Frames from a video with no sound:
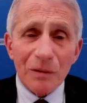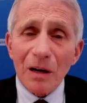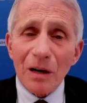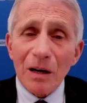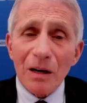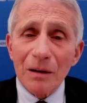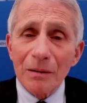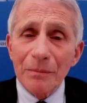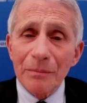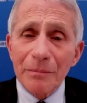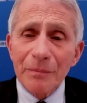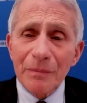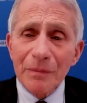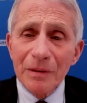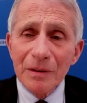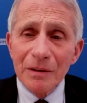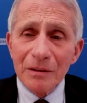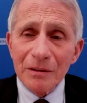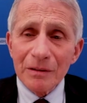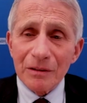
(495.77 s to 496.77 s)
come
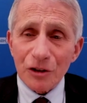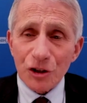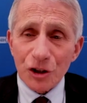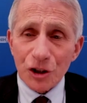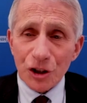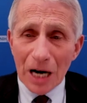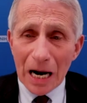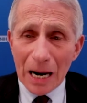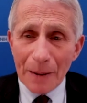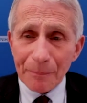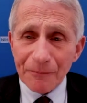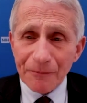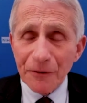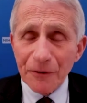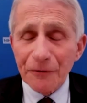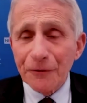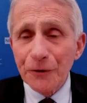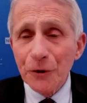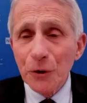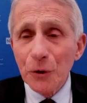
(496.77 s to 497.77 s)
to shop for
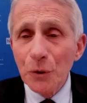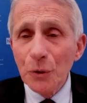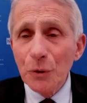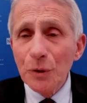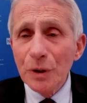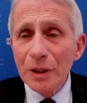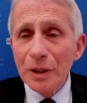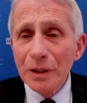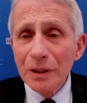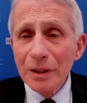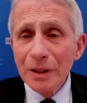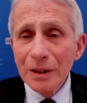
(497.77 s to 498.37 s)
food,